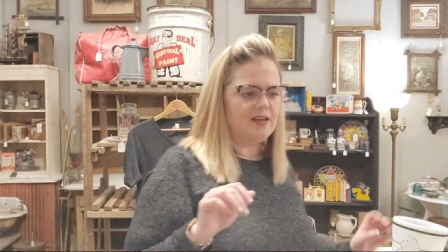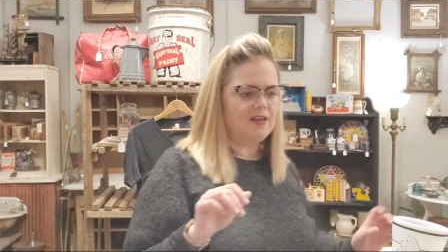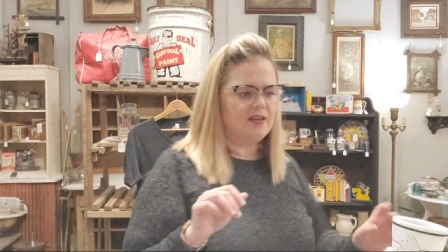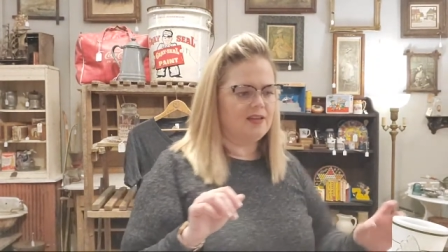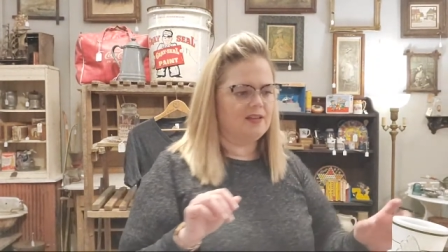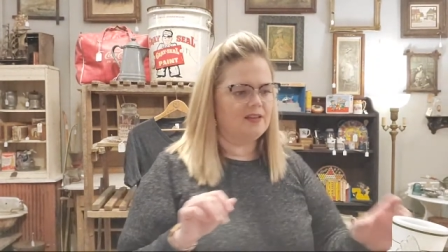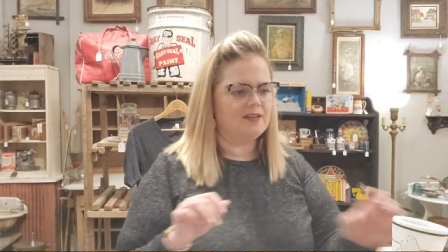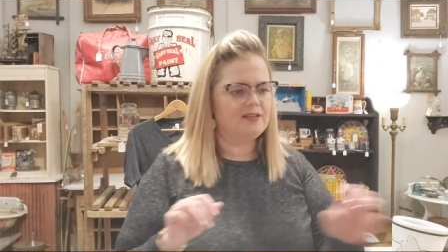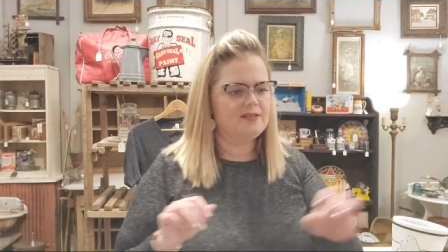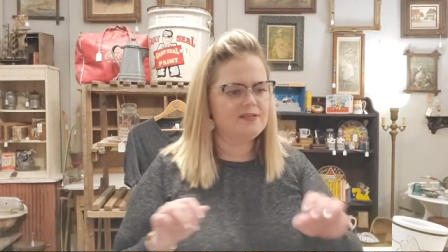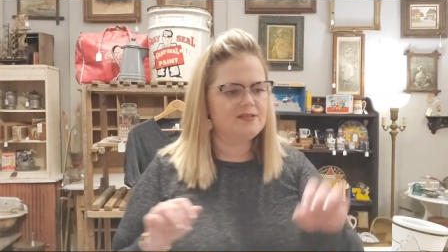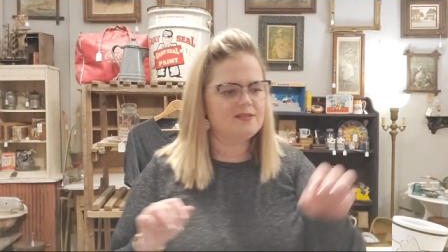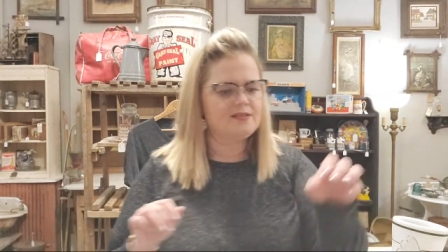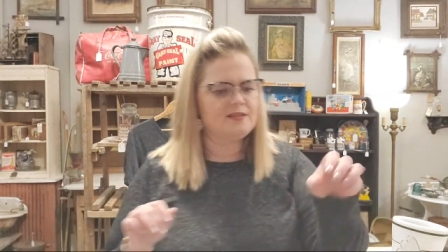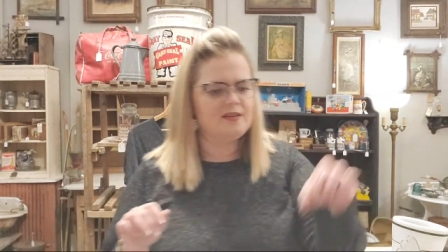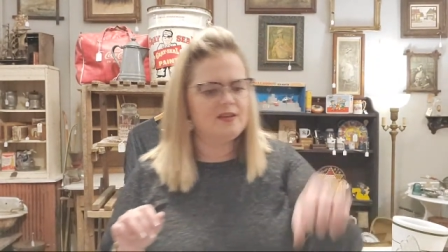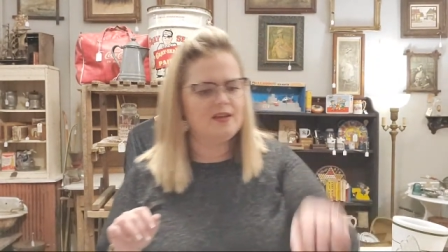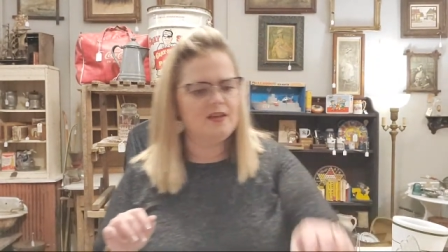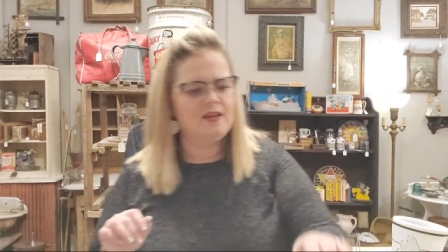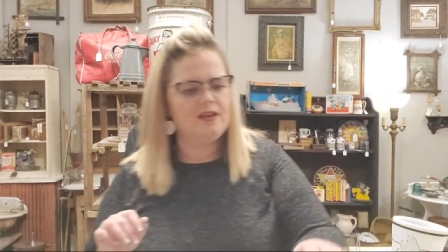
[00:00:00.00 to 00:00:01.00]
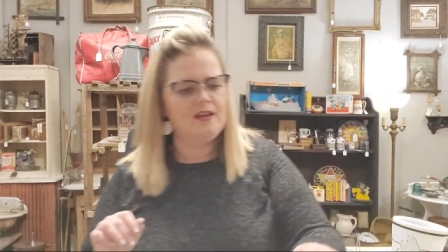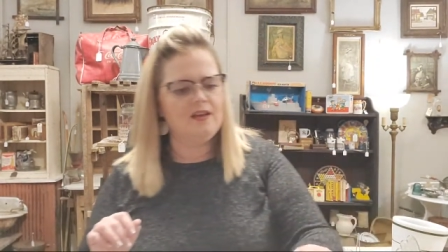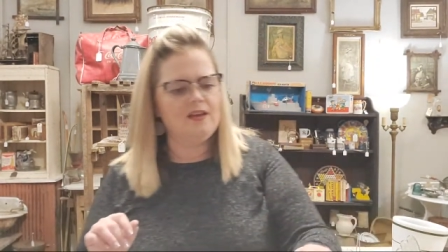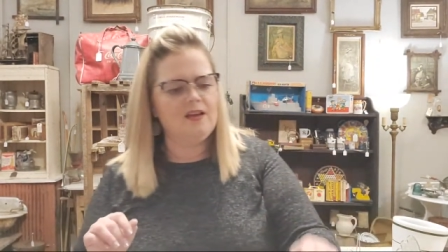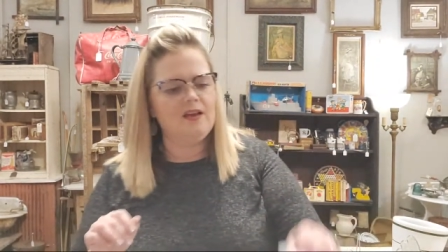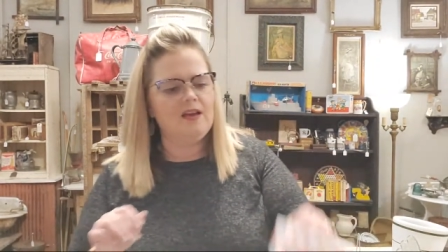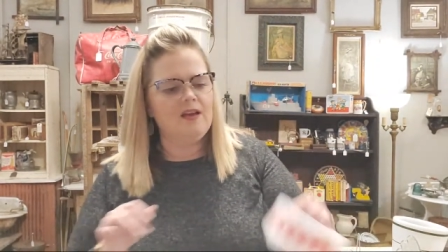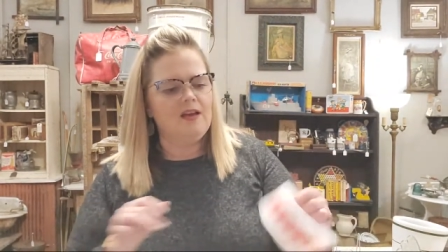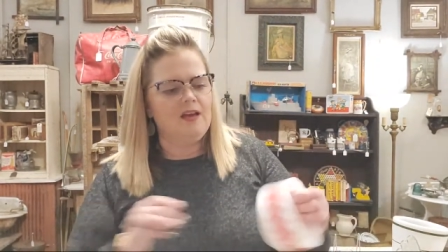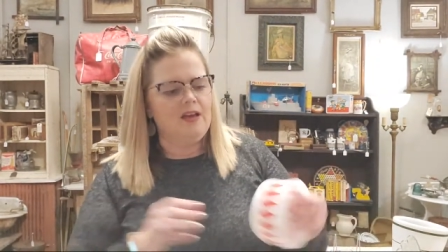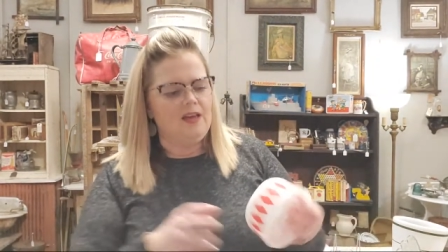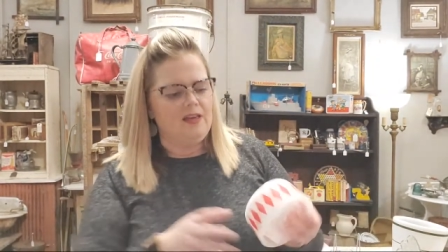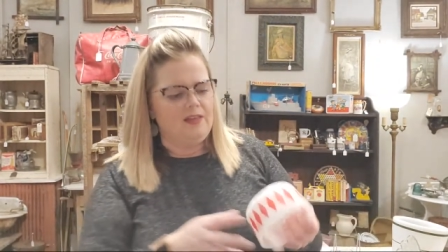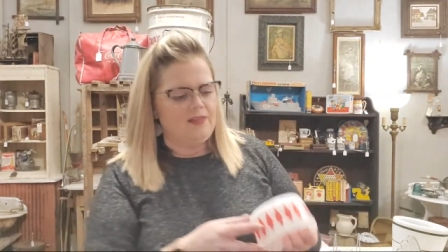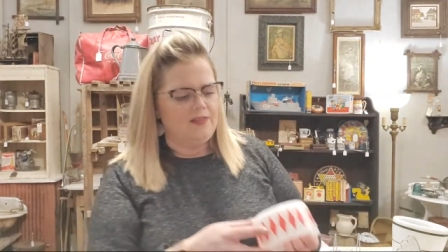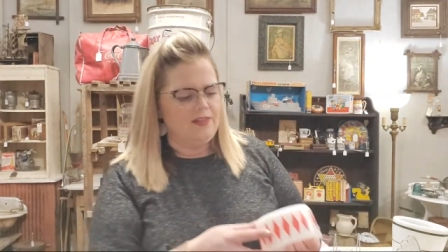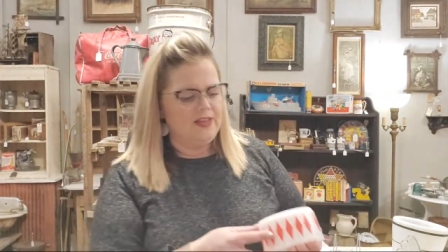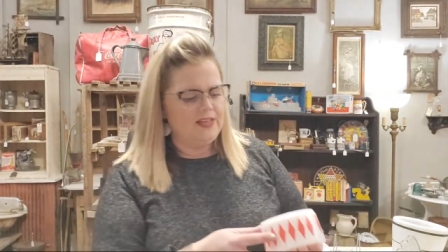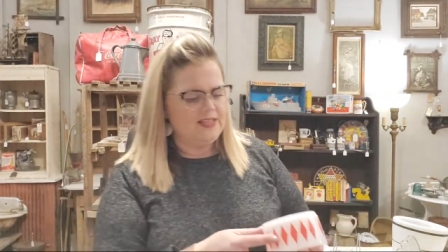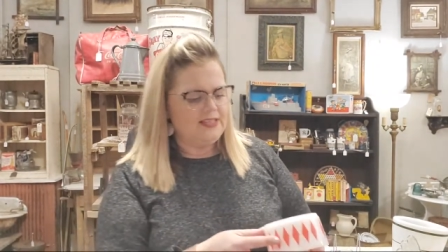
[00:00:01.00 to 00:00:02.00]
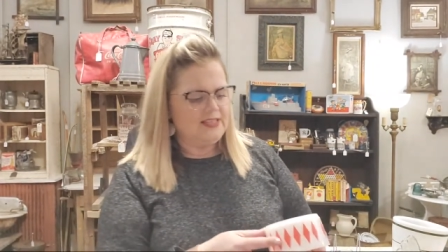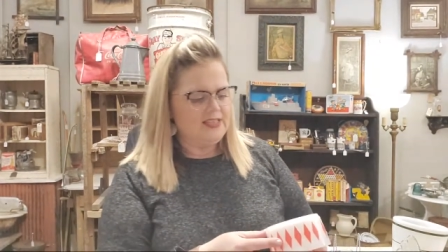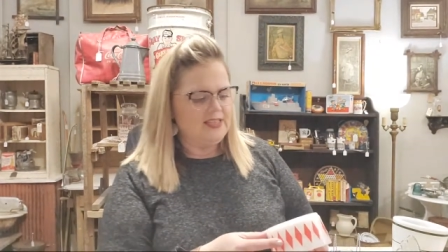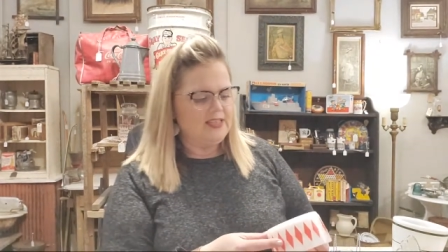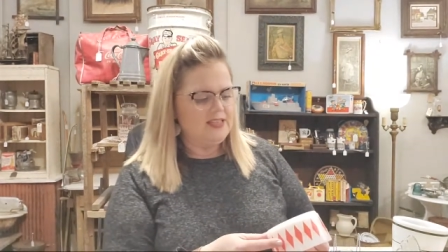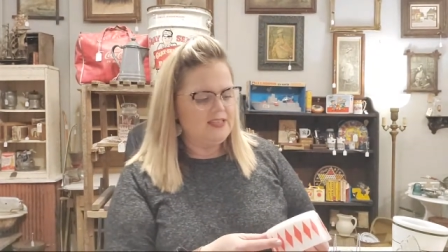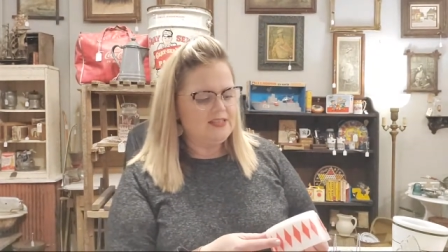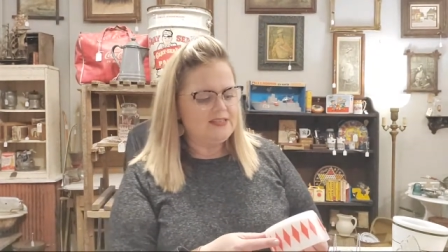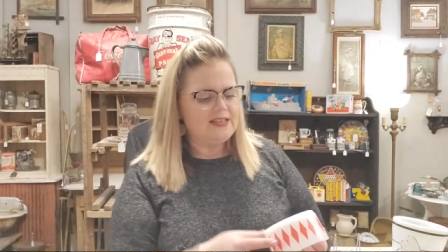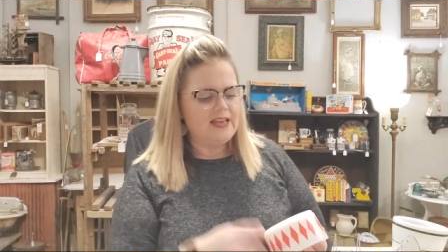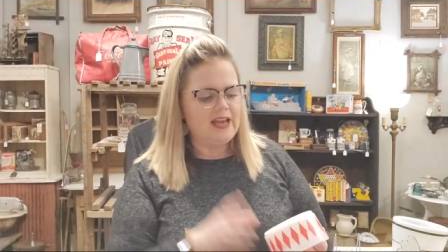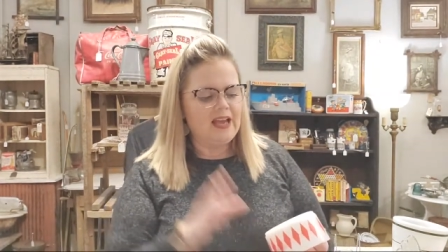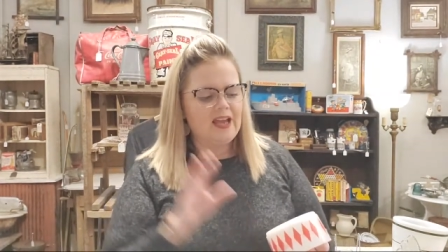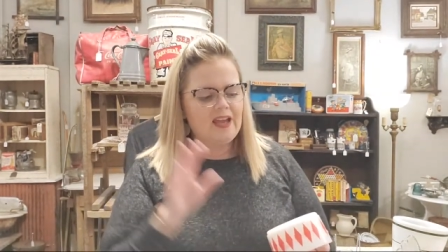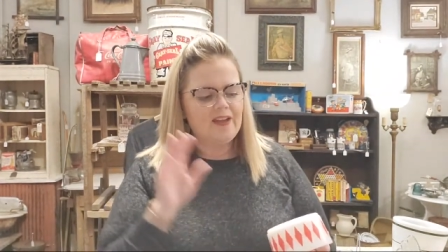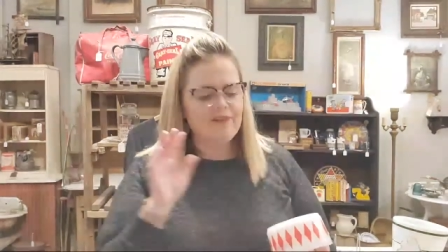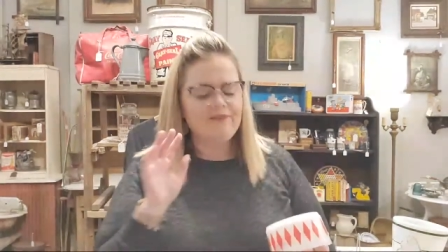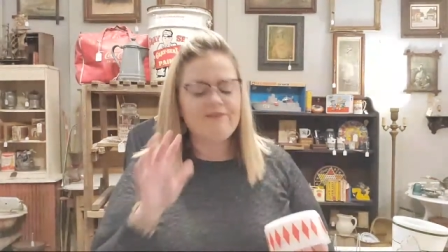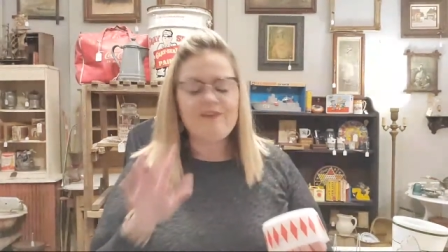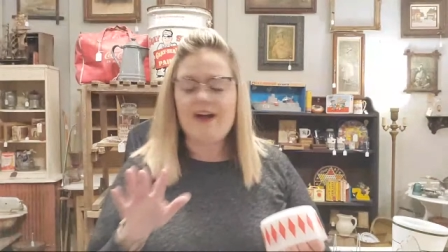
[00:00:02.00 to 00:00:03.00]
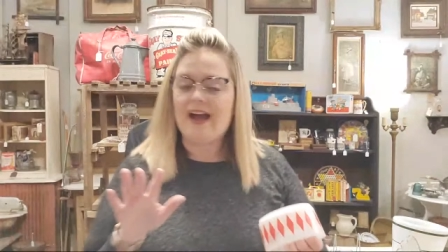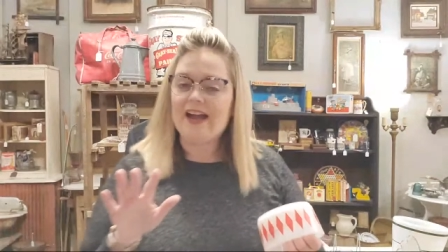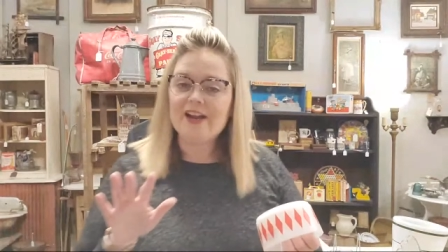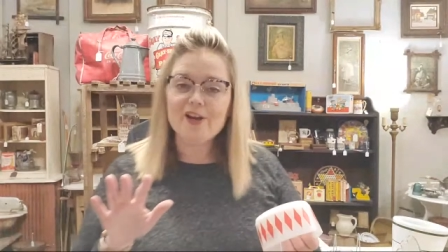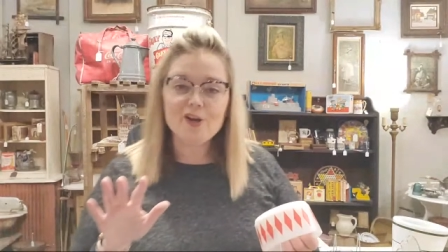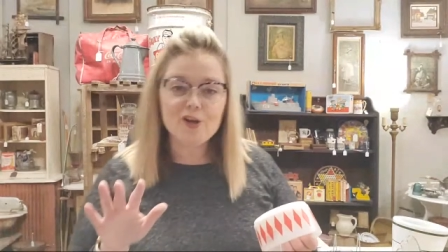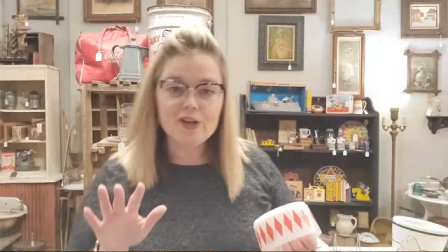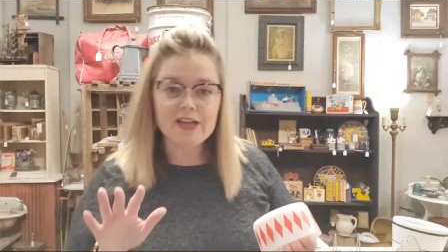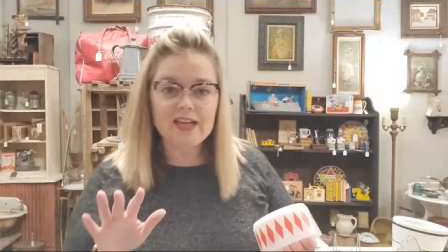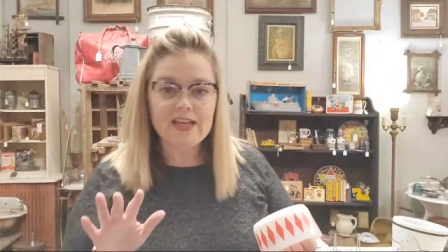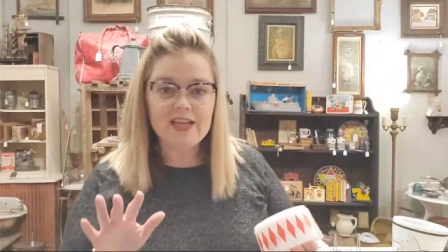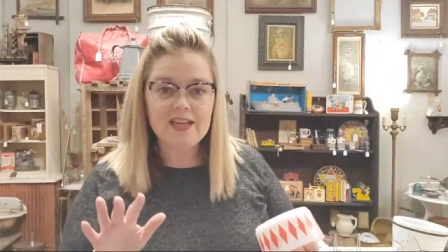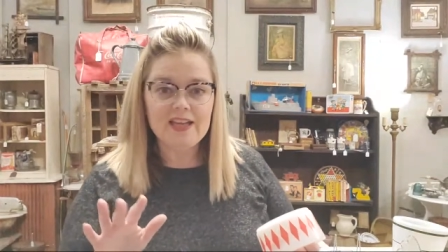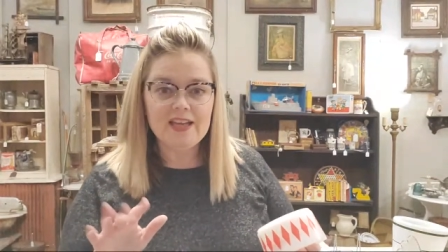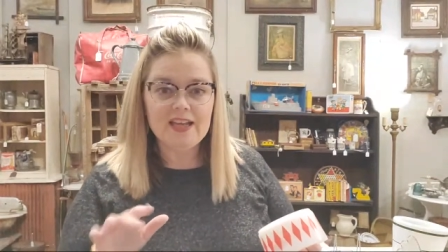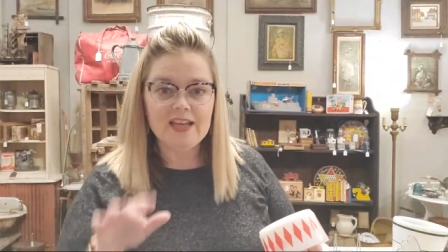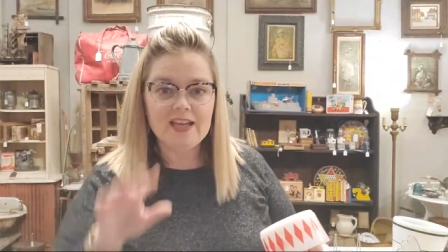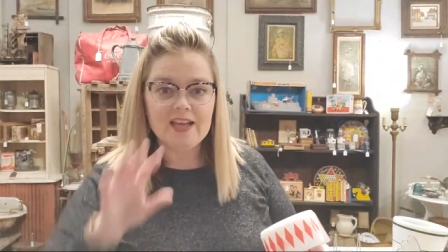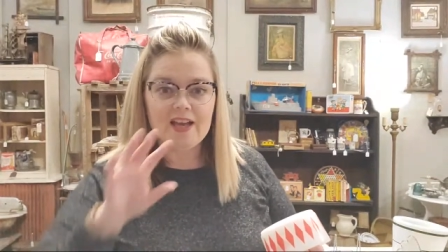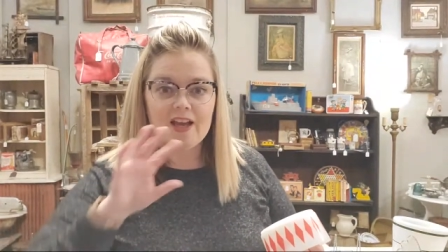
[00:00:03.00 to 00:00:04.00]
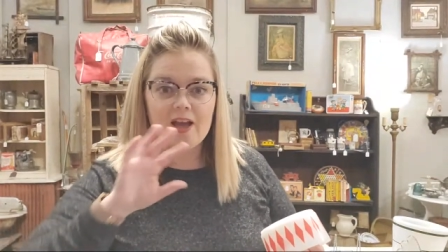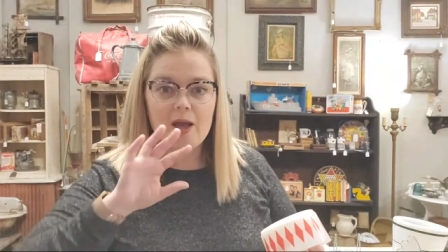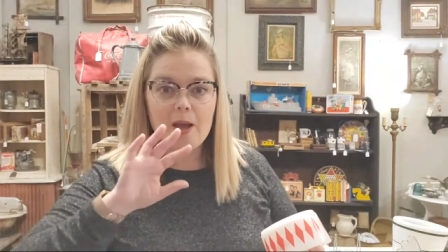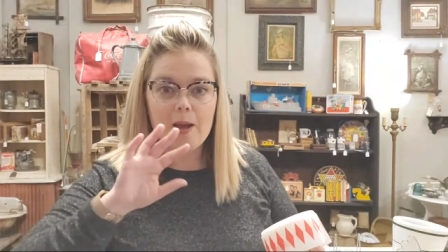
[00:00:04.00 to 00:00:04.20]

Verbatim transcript: is this is a Fire King